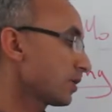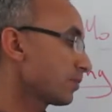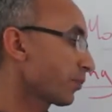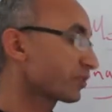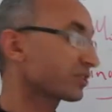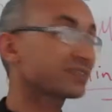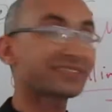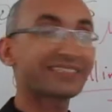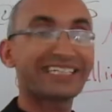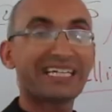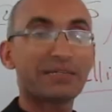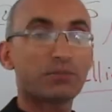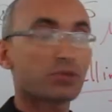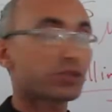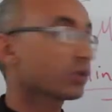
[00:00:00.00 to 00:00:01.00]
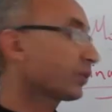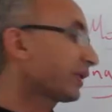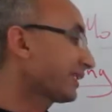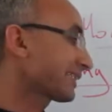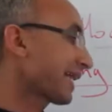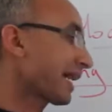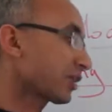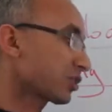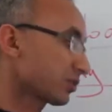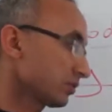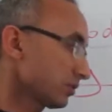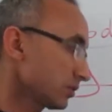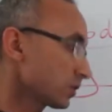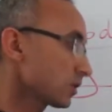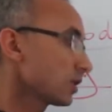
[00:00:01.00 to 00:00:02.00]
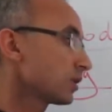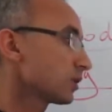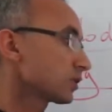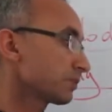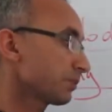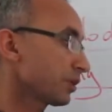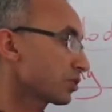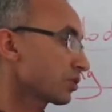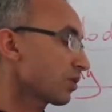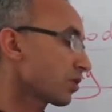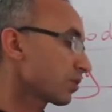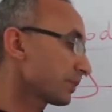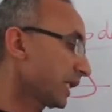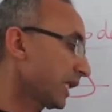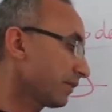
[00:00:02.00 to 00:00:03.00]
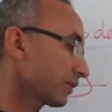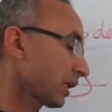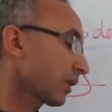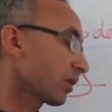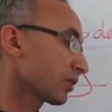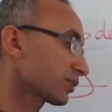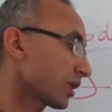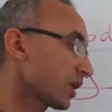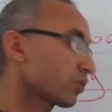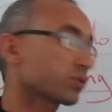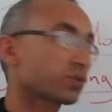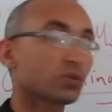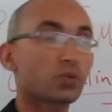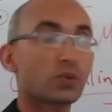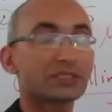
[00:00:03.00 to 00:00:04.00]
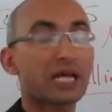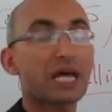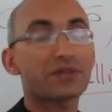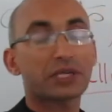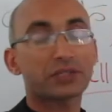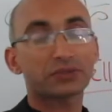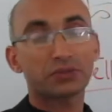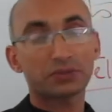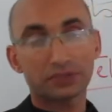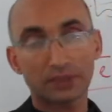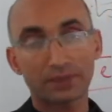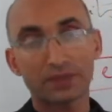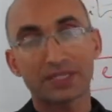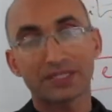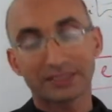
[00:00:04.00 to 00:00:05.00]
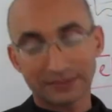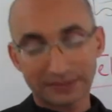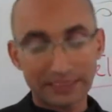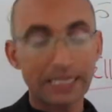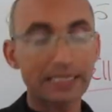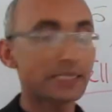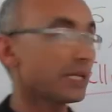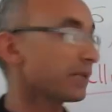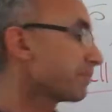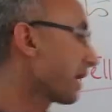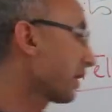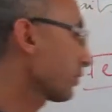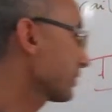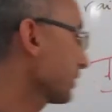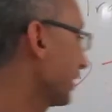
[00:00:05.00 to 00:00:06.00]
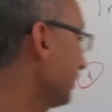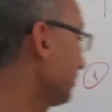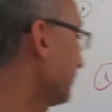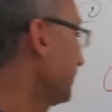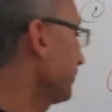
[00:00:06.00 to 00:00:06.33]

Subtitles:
presenting him through his actions, speech or behavior, also through what other actors say about him.